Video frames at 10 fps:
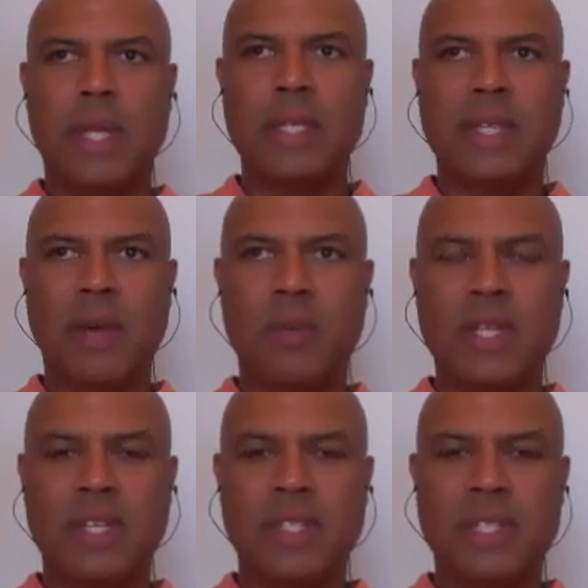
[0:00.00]
is that we
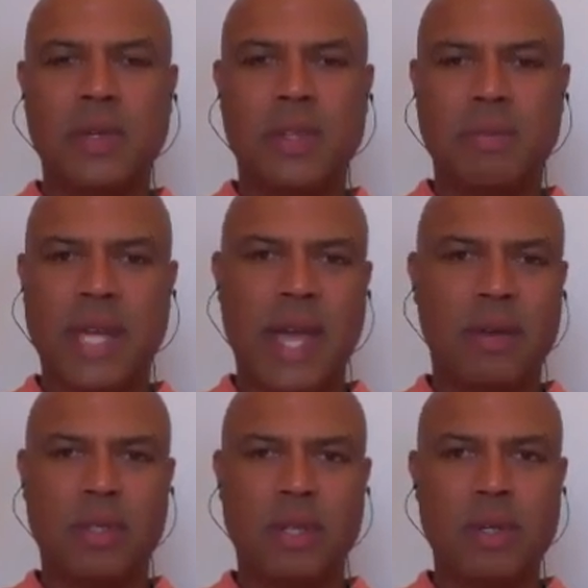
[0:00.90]
distill them
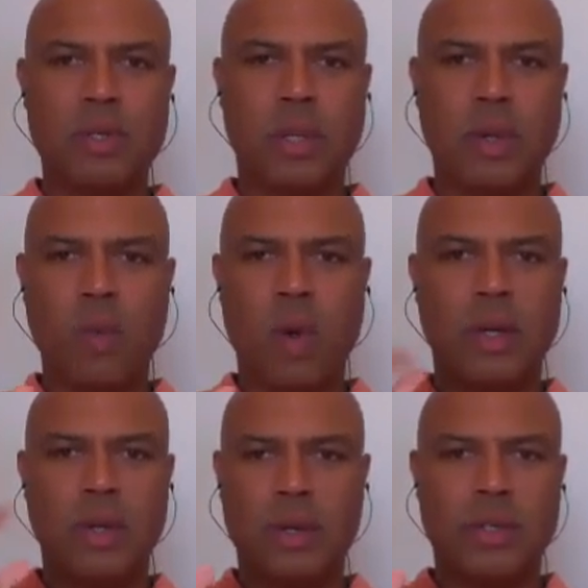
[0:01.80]
down to usually
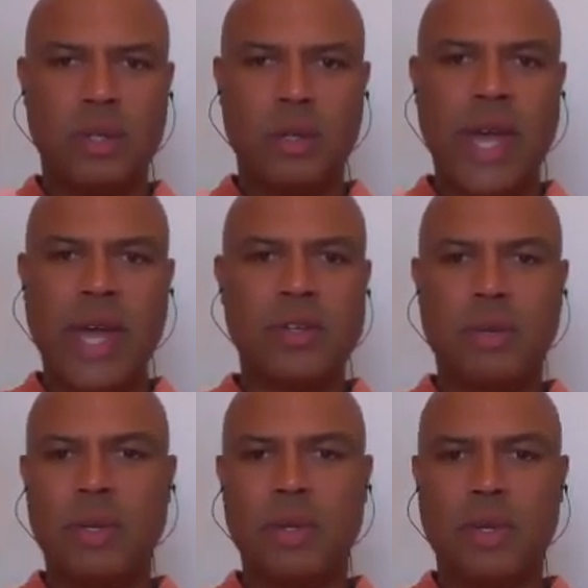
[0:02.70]
1 or 2
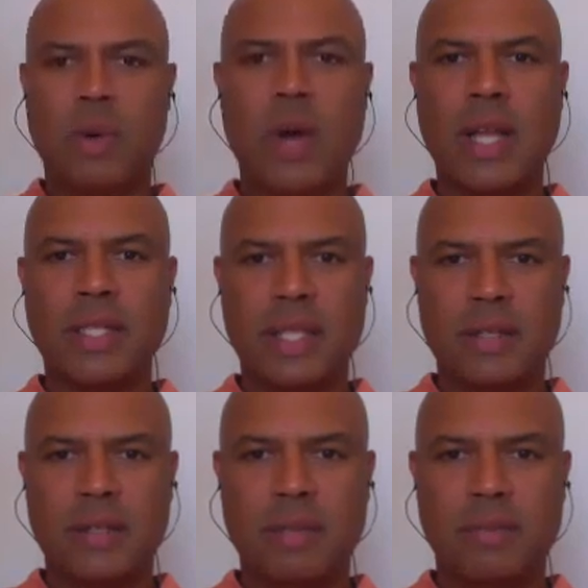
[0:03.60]
attributes or
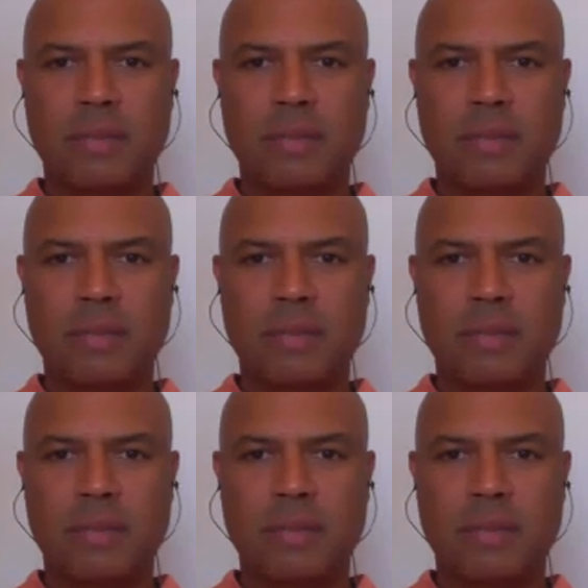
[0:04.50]
qualities.